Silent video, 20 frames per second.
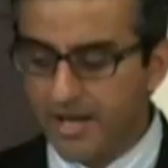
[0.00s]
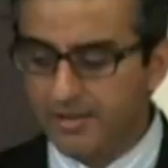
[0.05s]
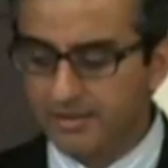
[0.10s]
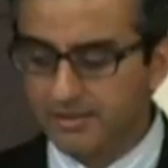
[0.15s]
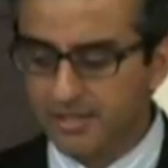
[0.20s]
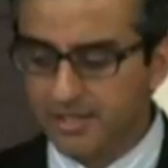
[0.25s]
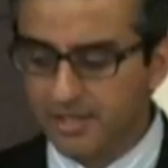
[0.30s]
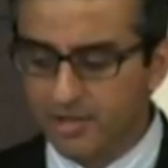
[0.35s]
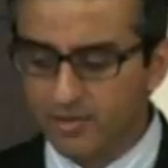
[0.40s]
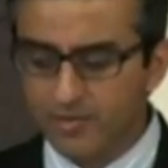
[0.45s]

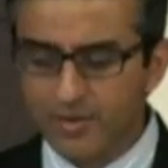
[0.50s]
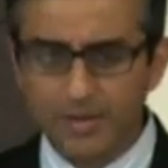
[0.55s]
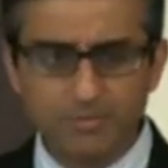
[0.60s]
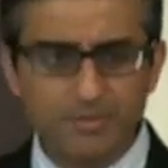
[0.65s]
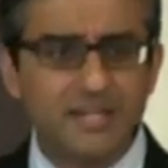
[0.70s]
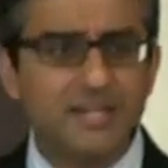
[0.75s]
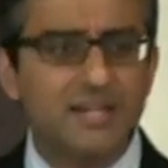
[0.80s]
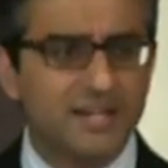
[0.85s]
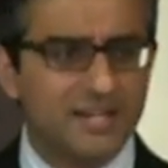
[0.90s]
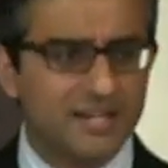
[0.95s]
Alan can correct
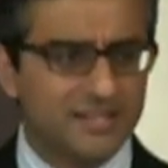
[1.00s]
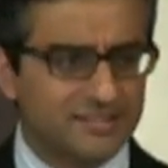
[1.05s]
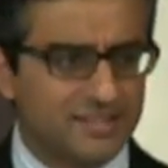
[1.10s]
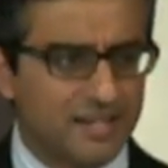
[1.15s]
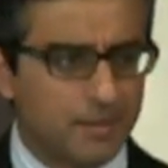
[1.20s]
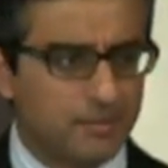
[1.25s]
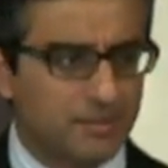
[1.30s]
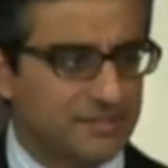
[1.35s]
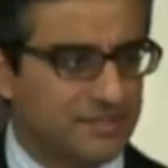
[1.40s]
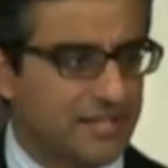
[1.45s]
me, it's
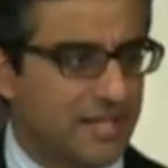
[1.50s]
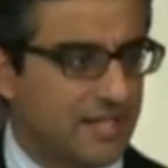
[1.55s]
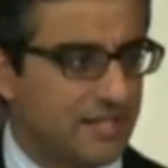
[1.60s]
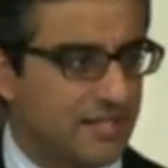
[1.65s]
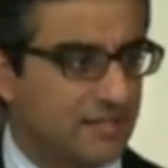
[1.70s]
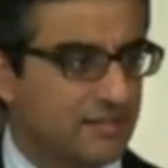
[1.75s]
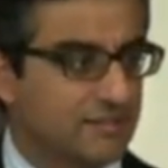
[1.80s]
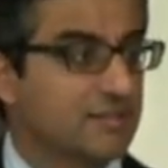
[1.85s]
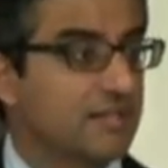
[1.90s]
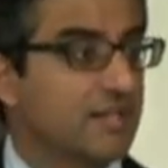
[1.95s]

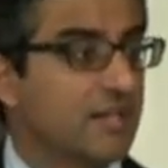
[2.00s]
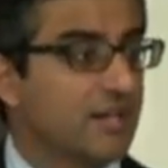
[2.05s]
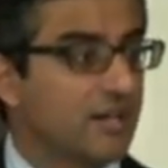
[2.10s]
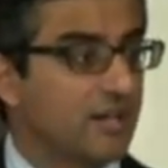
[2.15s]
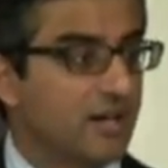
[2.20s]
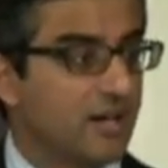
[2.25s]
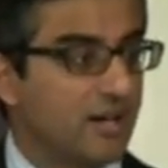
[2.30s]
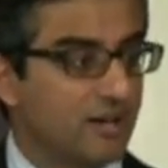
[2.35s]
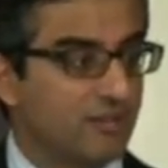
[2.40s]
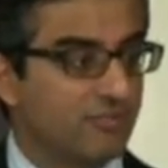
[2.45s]
simultaneous
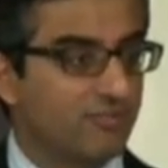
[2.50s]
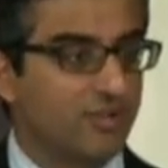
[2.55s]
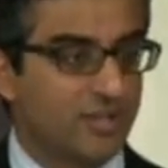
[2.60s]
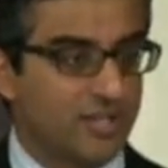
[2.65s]
uh,